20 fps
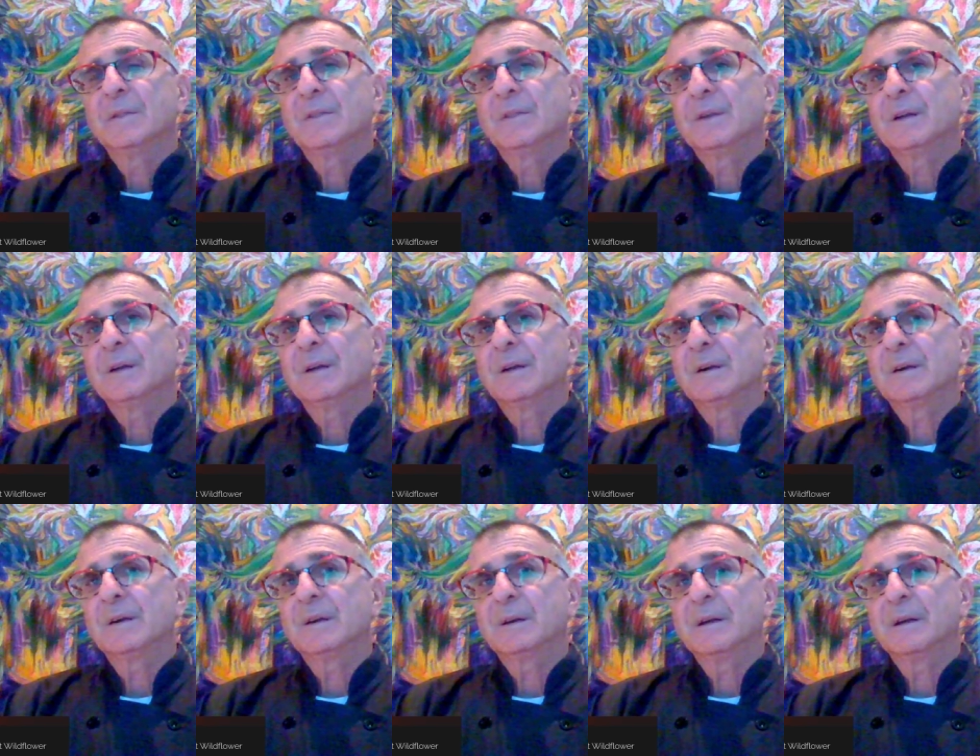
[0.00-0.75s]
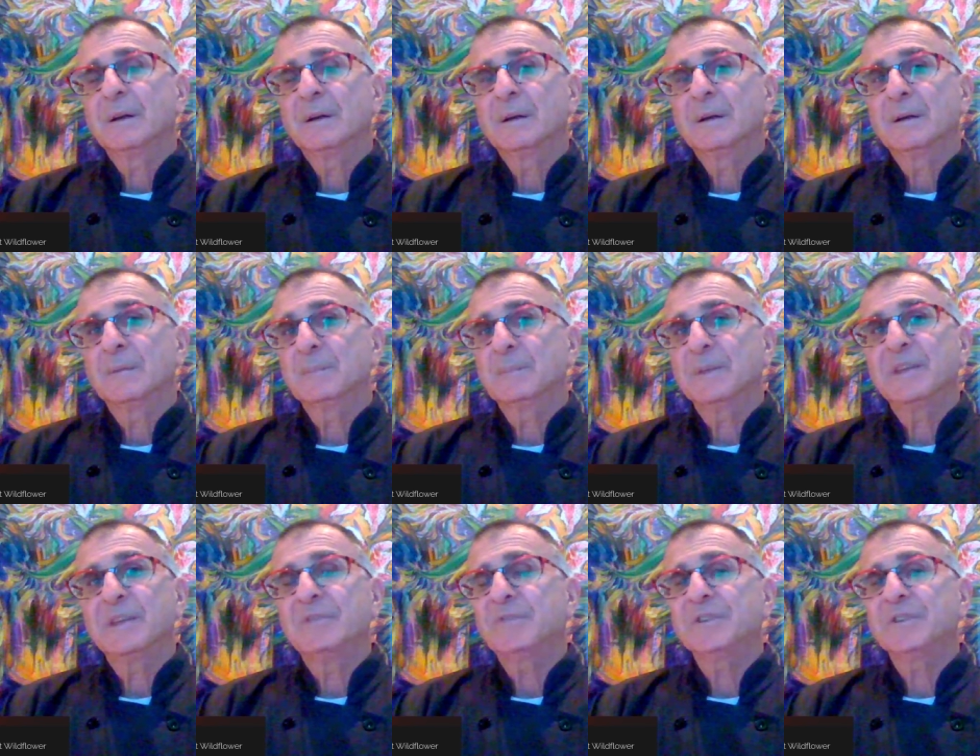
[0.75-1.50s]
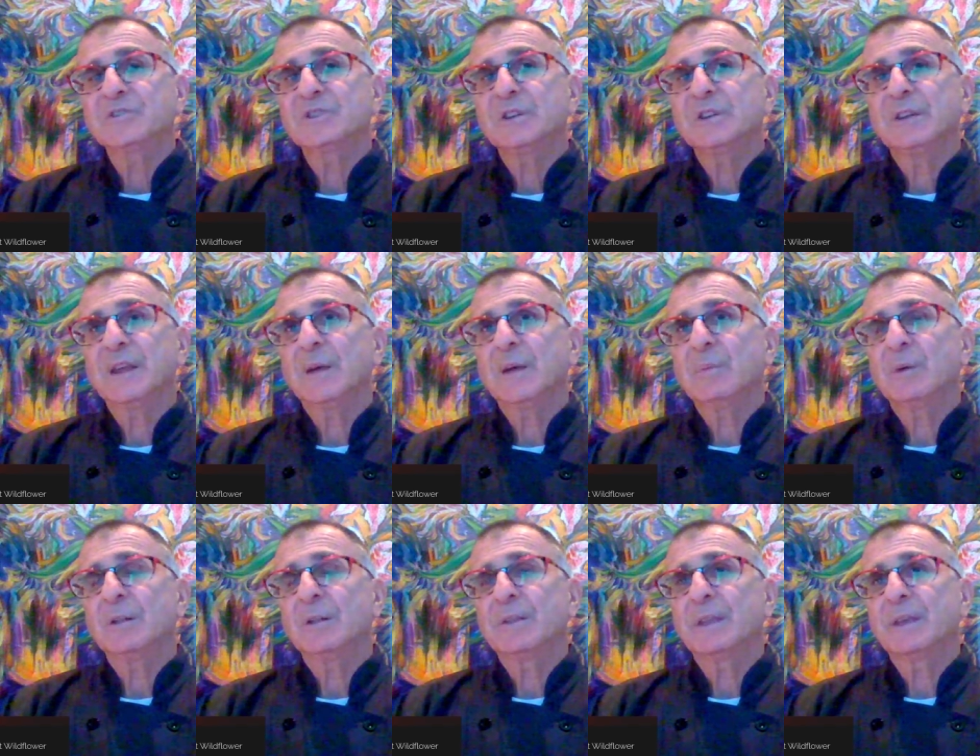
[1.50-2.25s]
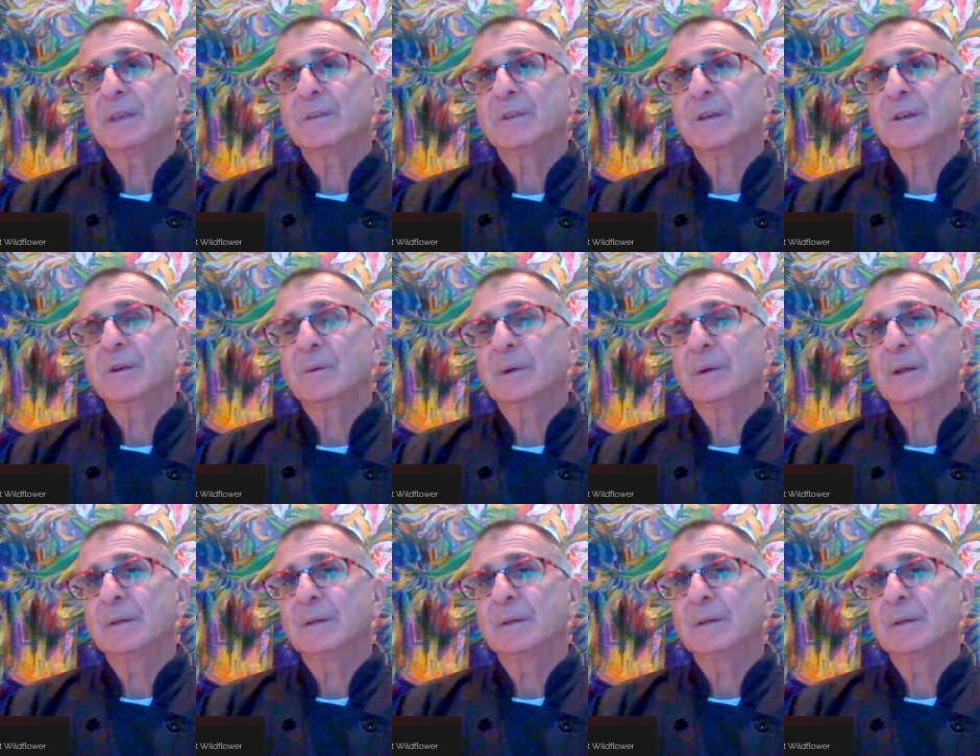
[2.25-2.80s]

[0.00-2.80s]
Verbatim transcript: they're um, efficient at what they do.